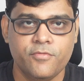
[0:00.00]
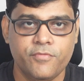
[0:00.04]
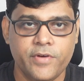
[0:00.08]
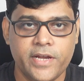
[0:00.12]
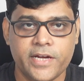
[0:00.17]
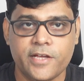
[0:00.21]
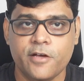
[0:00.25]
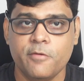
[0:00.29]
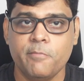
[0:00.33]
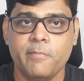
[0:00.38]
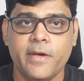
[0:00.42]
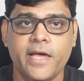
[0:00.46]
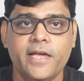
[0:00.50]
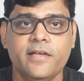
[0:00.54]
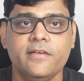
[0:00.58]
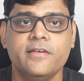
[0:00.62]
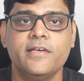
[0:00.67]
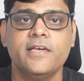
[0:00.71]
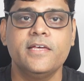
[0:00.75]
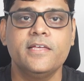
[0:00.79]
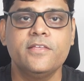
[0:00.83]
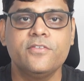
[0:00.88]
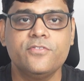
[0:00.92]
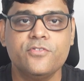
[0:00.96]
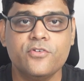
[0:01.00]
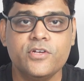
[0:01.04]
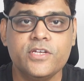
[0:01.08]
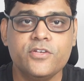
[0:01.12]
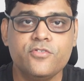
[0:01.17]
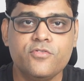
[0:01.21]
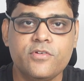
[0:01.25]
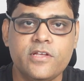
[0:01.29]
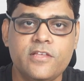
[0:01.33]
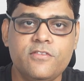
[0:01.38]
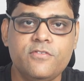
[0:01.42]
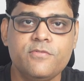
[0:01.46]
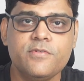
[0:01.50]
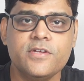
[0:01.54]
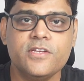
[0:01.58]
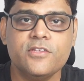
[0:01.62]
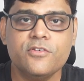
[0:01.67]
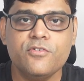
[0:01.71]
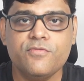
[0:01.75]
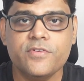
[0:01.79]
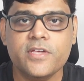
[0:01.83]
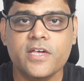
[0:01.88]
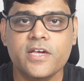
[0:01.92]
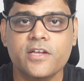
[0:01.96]
Welcome back. So in today's
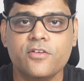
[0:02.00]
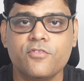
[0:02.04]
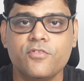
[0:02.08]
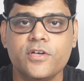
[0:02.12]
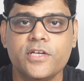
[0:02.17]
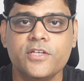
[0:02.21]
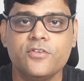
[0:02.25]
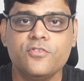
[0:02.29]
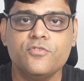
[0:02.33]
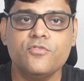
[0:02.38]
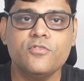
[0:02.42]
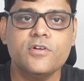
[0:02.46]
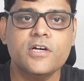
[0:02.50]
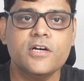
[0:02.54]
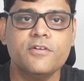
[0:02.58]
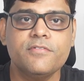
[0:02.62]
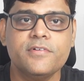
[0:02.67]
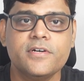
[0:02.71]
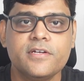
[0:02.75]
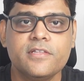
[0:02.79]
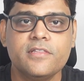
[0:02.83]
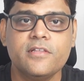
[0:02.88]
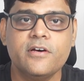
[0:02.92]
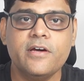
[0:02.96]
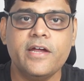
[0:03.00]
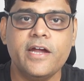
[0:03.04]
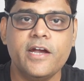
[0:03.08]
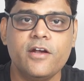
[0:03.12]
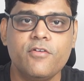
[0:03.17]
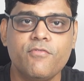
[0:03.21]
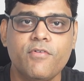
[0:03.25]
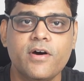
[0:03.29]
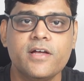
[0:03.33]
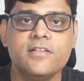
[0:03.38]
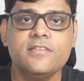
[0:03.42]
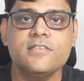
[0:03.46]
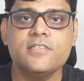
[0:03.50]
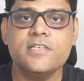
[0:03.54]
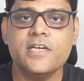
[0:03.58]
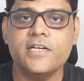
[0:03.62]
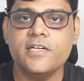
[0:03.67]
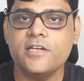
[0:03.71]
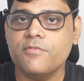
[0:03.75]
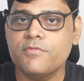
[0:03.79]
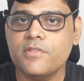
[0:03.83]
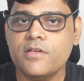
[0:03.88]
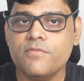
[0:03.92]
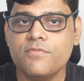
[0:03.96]
video, we are going to cover the advanced
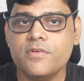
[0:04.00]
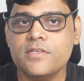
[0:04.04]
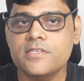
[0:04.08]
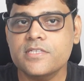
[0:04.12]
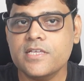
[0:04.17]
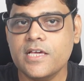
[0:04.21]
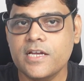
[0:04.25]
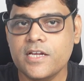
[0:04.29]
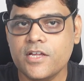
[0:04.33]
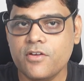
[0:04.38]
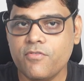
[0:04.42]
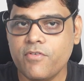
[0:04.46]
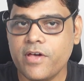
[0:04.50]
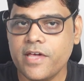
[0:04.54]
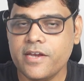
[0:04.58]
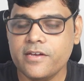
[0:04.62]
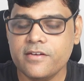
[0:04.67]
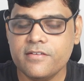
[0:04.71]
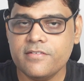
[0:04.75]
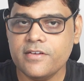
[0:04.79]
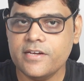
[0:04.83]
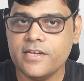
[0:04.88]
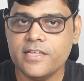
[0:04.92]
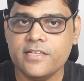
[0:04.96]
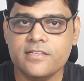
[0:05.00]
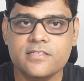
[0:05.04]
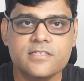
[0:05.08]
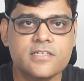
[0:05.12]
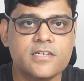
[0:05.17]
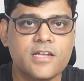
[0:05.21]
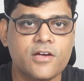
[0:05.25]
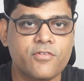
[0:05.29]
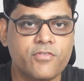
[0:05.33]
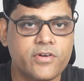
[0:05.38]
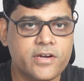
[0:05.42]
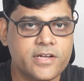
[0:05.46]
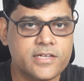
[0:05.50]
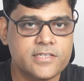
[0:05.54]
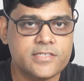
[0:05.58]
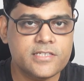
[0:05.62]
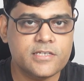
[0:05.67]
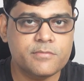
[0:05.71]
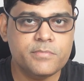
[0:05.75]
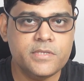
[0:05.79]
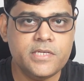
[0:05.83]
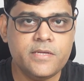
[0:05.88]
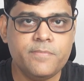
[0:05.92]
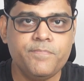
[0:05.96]
side of the fiscal year variant settings in our
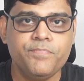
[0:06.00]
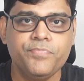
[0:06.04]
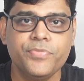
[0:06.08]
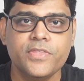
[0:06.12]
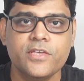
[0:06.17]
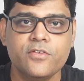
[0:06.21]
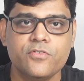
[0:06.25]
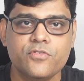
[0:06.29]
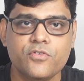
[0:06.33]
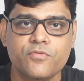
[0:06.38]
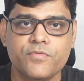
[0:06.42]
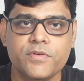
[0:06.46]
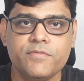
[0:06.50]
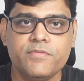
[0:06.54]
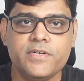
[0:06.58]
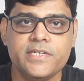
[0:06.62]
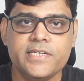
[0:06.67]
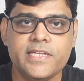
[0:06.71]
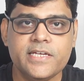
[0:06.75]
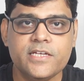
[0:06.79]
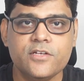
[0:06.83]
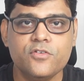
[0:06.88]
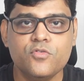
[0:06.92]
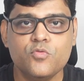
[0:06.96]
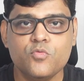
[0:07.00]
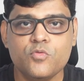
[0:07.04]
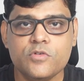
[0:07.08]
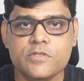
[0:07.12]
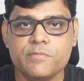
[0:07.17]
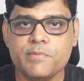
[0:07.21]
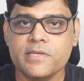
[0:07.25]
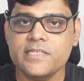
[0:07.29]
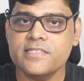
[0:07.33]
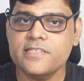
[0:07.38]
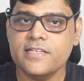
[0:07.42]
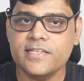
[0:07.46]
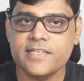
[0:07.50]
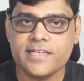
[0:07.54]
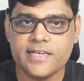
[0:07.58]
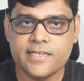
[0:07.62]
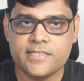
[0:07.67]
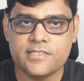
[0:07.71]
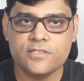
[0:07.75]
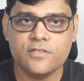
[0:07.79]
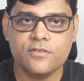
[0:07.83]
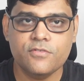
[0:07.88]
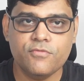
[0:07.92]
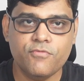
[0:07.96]
SAP. So we will take two special
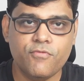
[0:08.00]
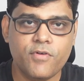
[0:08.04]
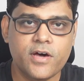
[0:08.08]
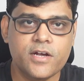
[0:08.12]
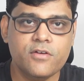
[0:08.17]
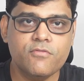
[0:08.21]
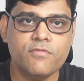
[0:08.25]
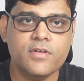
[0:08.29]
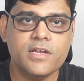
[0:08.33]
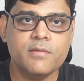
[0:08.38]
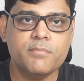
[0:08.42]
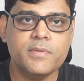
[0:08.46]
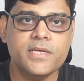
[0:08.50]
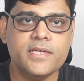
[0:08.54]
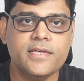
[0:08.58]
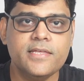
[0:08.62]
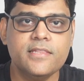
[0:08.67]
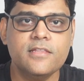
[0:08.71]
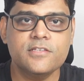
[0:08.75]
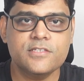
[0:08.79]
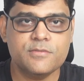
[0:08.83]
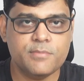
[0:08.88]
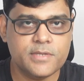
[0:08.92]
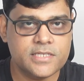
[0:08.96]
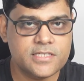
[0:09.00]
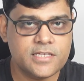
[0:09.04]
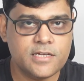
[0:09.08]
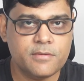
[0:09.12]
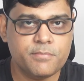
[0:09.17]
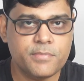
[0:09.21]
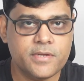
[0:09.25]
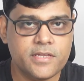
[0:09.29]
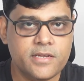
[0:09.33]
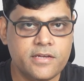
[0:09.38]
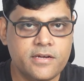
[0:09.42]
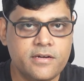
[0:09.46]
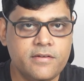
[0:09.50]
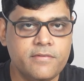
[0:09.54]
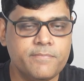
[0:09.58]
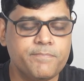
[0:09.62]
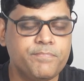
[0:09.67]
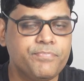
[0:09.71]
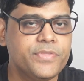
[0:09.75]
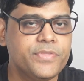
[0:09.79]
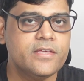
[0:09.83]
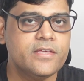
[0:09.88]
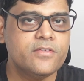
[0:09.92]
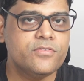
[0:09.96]
cases. One will be the special periods.
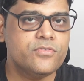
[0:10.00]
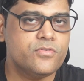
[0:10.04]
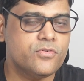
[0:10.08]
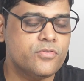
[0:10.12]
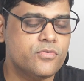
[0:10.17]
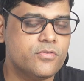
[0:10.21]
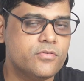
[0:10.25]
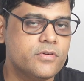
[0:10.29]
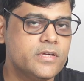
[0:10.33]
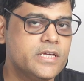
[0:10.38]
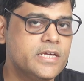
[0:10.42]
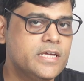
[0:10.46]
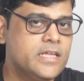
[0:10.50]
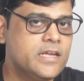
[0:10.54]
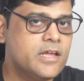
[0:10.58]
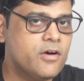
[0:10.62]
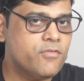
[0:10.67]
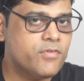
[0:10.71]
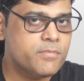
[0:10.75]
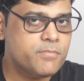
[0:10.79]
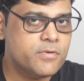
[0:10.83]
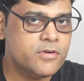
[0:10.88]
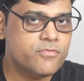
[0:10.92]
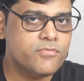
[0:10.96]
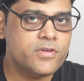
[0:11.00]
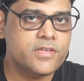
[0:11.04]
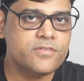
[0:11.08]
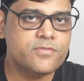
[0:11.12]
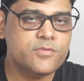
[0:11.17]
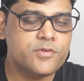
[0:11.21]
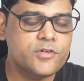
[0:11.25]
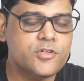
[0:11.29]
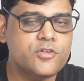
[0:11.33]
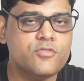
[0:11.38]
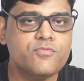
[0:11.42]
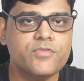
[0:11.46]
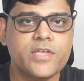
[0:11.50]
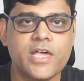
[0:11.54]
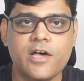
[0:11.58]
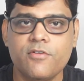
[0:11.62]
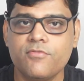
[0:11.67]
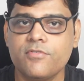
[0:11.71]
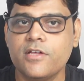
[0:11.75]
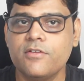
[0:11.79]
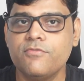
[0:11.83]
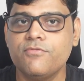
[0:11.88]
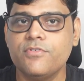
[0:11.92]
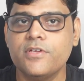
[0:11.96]
So in our previous video, we have
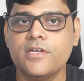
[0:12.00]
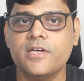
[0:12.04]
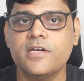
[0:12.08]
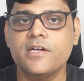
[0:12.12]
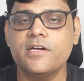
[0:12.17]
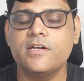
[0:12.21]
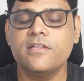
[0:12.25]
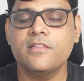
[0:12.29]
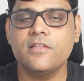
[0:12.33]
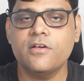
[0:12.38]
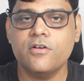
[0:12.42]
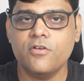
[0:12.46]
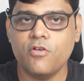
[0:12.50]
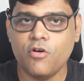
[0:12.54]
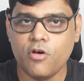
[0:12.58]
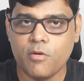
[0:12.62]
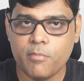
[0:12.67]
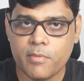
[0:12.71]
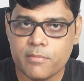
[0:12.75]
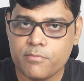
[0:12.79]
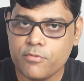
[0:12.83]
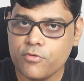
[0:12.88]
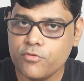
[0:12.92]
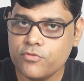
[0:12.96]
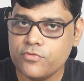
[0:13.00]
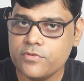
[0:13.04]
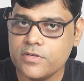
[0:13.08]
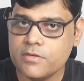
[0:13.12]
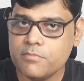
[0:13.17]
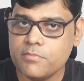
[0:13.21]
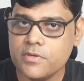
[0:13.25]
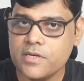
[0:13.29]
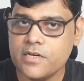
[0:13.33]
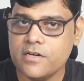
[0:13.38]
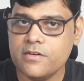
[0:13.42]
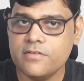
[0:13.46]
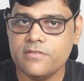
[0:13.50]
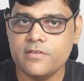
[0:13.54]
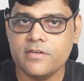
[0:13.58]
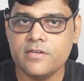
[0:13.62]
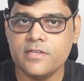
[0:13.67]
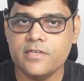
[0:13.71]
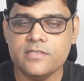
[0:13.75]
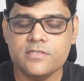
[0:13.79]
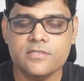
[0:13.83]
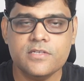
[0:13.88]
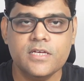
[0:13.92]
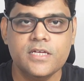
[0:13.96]
configured the normal posting period
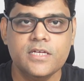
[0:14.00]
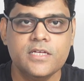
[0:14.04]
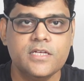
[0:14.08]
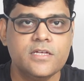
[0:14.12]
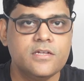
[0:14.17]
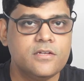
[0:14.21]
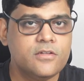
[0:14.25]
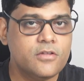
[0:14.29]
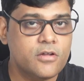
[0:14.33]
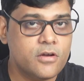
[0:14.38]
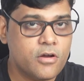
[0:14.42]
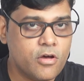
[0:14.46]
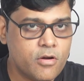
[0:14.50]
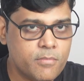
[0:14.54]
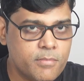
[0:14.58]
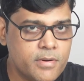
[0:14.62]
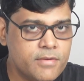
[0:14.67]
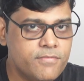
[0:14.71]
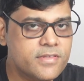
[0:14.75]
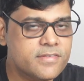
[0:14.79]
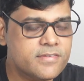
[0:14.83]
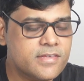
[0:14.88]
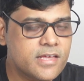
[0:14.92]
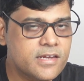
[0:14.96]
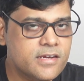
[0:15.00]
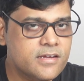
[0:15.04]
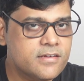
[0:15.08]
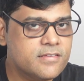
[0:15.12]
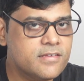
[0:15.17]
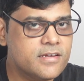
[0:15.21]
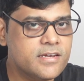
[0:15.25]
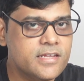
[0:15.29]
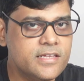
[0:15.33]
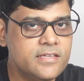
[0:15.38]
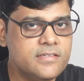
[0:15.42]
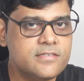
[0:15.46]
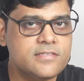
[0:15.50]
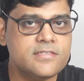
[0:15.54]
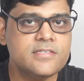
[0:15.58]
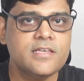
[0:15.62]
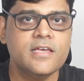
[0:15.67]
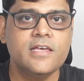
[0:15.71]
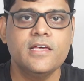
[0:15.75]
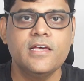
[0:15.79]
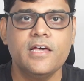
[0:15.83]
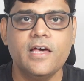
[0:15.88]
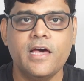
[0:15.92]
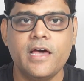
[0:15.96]
settings, the normal fiscal year settings,
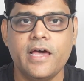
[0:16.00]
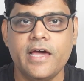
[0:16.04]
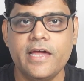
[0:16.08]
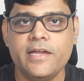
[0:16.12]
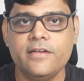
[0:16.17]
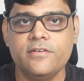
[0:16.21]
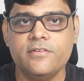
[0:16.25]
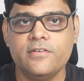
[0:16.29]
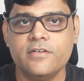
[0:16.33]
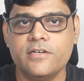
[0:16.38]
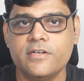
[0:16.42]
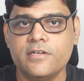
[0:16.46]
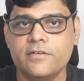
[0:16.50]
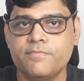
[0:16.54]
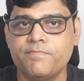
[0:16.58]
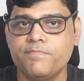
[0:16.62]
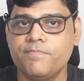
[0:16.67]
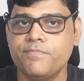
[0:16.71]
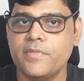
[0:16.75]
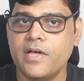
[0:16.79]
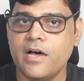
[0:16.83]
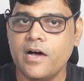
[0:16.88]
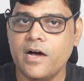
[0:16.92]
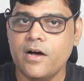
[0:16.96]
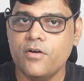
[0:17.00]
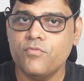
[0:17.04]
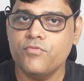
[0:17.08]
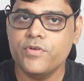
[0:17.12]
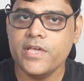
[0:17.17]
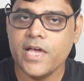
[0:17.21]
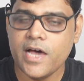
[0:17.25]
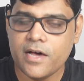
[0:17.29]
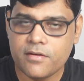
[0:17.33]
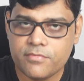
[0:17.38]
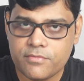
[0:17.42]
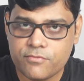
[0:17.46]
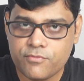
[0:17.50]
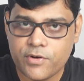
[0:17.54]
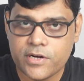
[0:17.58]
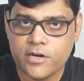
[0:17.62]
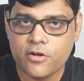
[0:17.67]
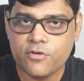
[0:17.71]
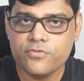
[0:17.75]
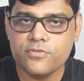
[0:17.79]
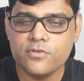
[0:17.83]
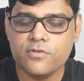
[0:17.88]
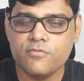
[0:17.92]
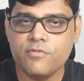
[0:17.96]
and we have one
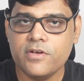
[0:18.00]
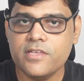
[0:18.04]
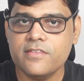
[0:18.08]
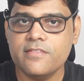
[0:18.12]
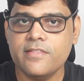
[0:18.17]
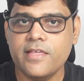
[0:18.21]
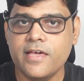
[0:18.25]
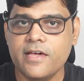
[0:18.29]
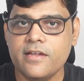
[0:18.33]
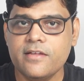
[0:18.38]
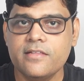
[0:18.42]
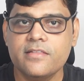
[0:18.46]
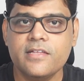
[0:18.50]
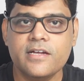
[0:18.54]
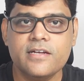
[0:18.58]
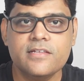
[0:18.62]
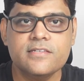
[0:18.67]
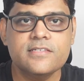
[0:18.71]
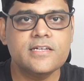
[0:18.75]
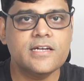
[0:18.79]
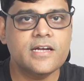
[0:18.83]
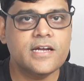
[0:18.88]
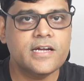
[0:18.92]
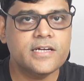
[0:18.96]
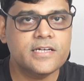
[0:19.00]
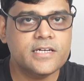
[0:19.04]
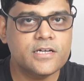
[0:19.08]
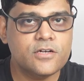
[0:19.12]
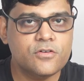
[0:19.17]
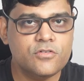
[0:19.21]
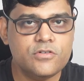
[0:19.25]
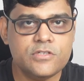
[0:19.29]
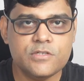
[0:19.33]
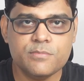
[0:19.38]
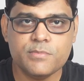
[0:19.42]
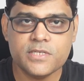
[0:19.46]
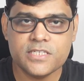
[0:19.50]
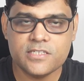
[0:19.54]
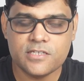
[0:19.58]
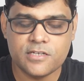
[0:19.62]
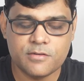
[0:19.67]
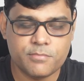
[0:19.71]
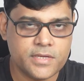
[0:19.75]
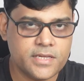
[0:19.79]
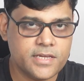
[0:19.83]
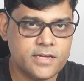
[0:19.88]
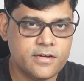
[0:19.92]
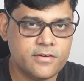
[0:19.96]
option was there that is related to special
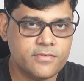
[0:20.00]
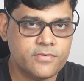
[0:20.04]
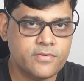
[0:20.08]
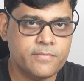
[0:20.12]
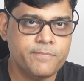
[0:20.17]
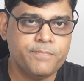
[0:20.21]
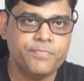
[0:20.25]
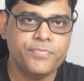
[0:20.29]
periods.